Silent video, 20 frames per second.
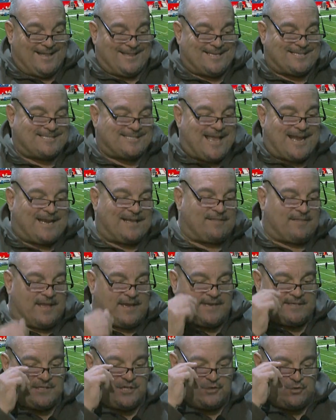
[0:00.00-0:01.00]
The second
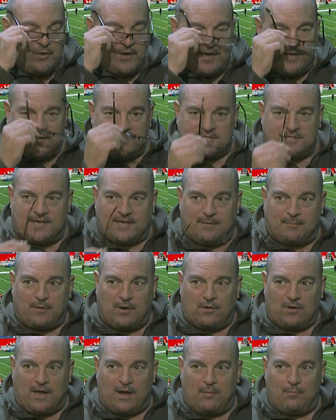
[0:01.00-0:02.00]
thing is, did you hear this thing
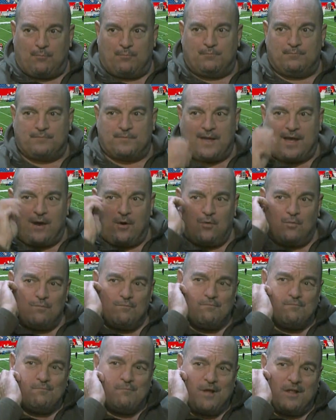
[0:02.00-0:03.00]
about how
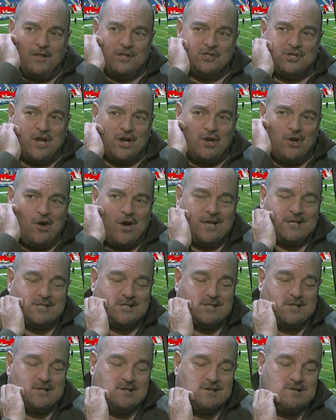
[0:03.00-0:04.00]
Belichick
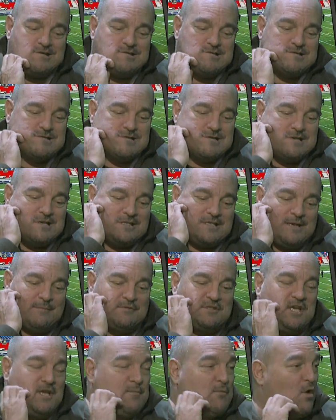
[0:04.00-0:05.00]
cost Tim
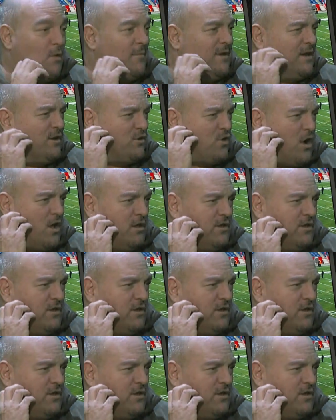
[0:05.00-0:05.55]
Tebow $1 million?